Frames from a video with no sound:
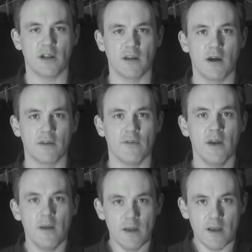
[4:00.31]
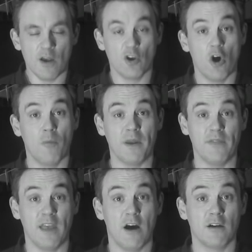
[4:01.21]
and kind of copy
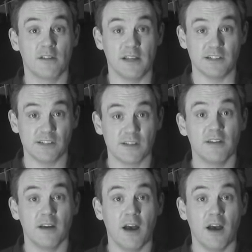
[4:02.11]
the artist